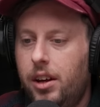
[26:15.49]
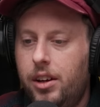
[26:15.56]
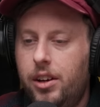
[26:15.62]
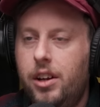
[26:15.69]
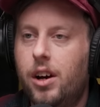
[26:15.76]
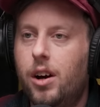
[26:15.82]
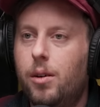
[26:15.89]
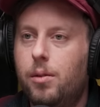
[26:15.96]
you
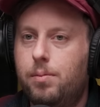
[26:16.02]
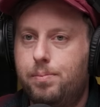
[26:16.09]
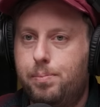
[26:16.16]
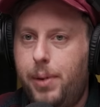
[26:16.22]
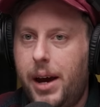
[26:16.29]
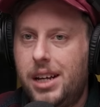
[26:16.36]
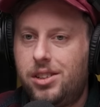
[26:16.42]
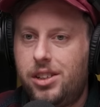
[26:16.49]
know,
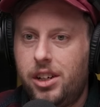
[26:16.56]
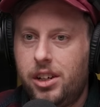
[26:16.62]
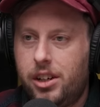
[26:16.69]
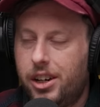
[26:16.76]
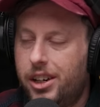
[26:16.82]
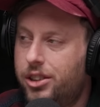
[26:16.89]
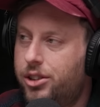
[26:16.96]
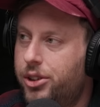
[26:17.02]
Bessie and
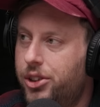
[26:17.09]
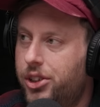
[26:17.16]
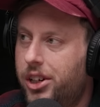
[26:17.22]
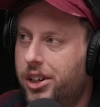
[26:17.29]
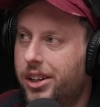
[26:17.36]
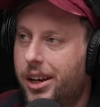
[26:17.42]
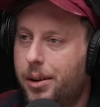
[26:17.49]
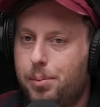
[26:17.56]
Gertrude
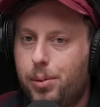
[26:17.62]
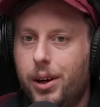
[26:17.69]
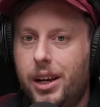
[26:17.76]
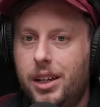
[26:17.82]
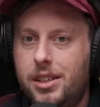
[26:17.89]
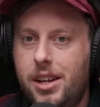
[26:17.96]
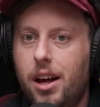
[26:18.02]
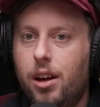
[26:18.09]
are like
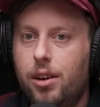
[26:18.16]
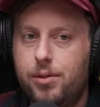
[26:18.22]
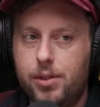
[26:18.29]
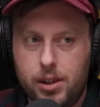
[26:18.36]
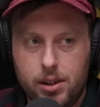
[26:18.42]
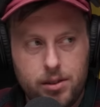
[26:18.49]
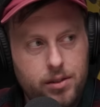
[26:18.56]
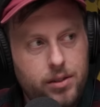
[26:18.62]
playing
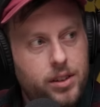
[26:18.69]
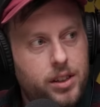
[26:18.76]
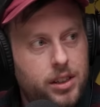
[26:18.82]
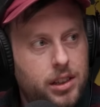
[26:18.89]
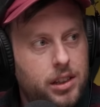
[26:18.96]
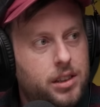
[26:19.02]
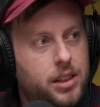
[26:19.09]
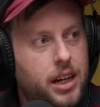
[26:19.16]
telephone
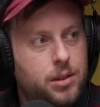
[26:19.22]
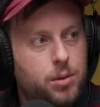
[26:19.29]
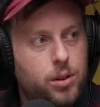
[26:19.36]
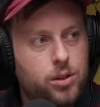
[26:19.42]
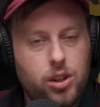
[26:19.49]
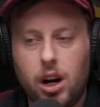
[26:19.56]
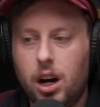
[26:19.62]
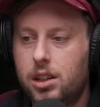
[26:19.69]
because these guys
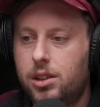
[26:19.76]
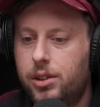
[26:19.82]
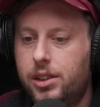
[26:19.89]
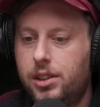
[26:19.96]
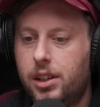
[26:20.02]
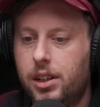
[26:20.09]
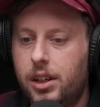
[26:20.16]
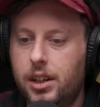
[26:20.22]
won't talk to
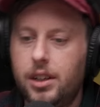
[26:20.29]
each other.